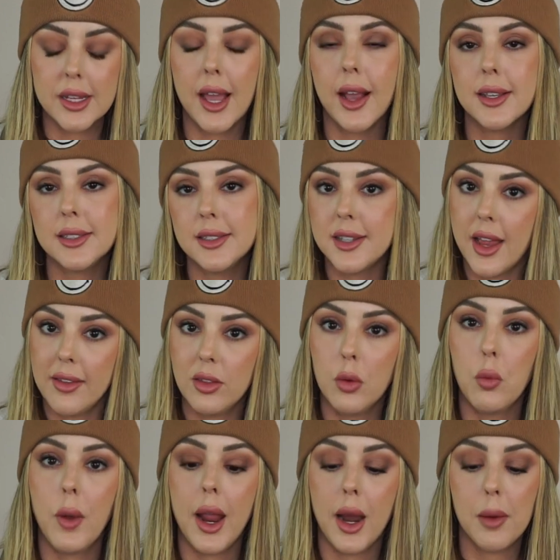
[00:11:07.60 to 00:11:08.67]
to extend the
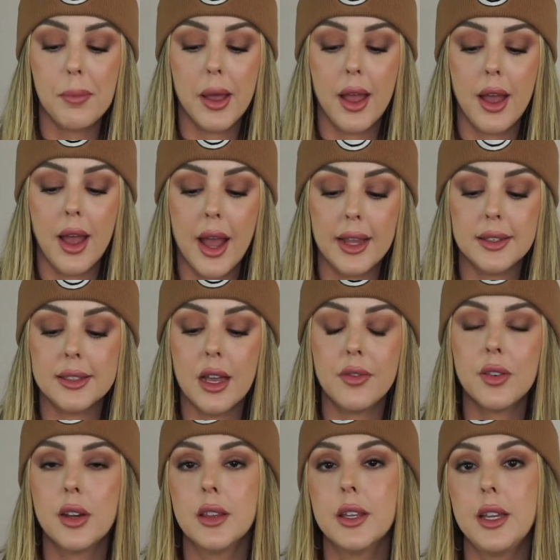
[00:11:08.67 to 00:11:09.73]
wear, but I
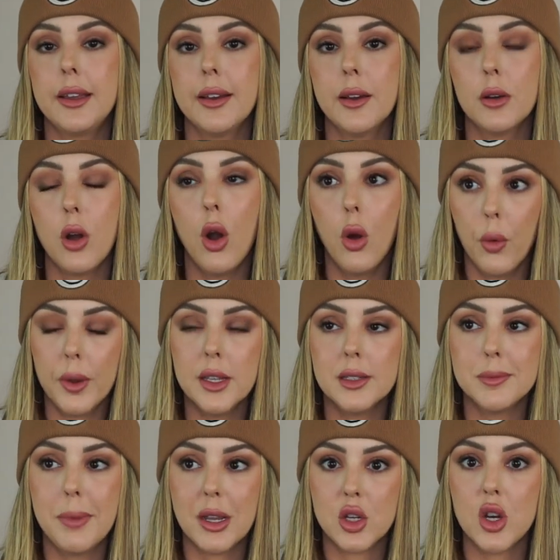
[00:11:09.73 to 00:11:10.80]
definitely always
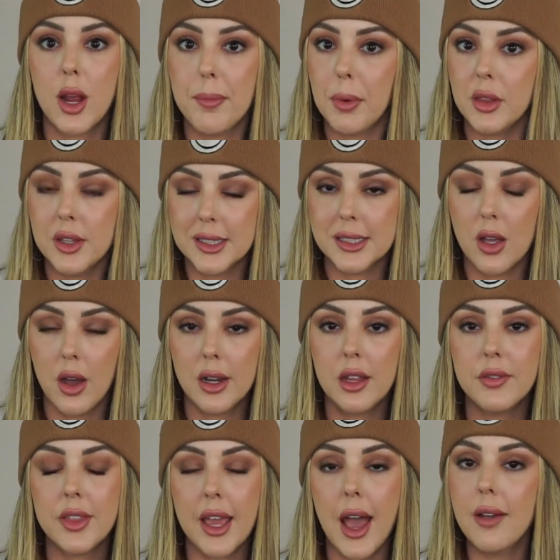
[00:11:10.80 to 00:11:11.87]
make sure I put this on
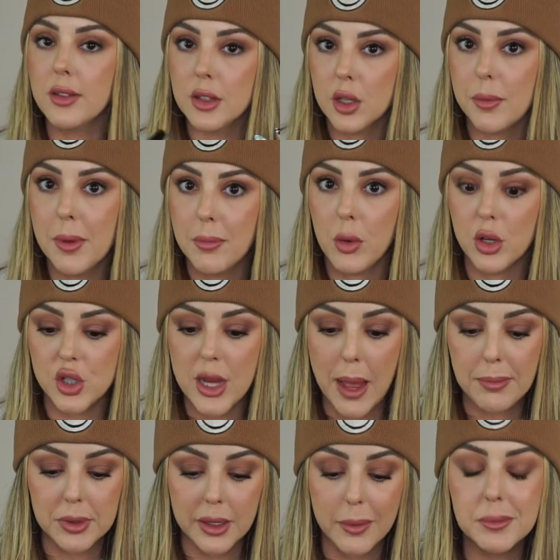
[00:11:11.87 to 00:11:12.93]
if they have a little bit more
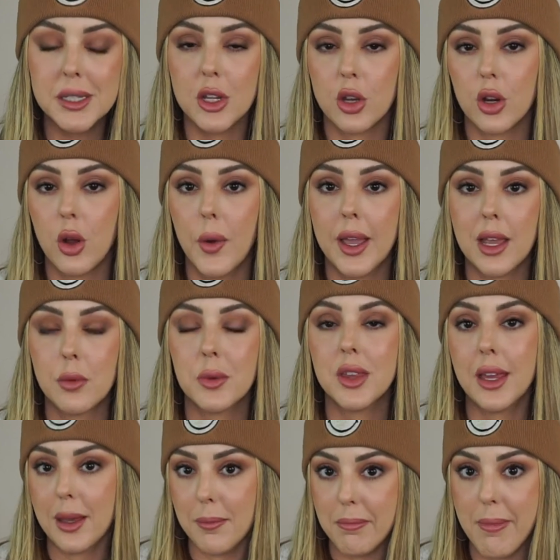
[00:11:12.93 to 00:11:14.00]
chapped lips and you're going in with
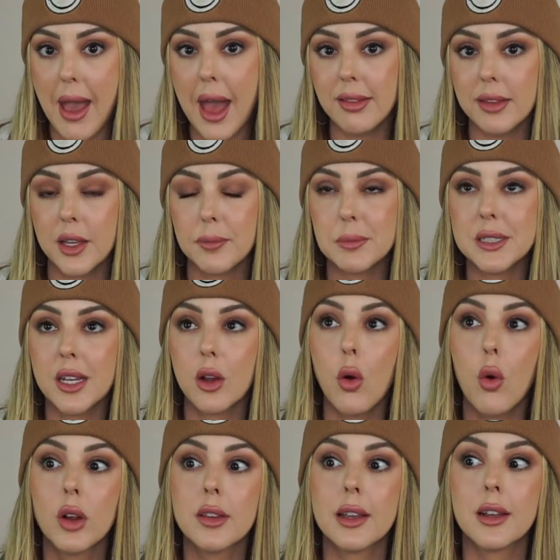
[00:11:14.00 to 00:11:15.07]
like a matte lipstick
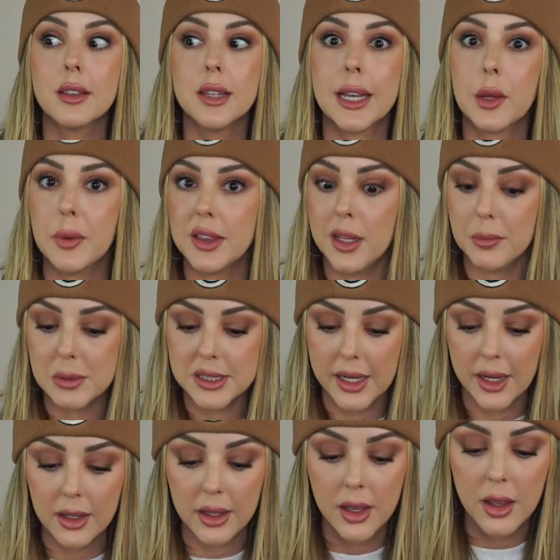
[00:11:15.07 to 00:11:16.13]
or like a liquid
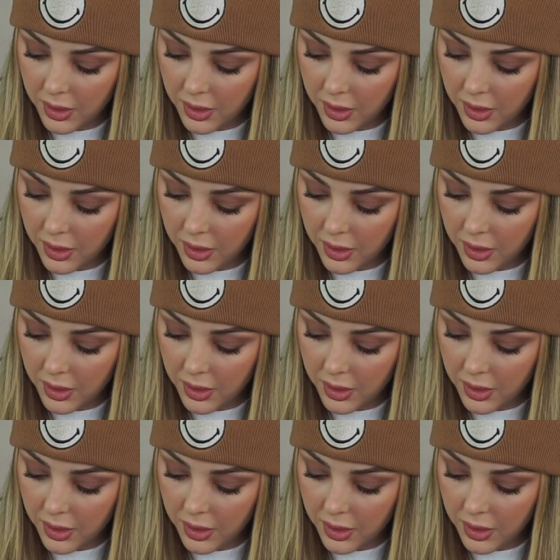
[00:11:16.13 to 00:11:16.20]
lipstick.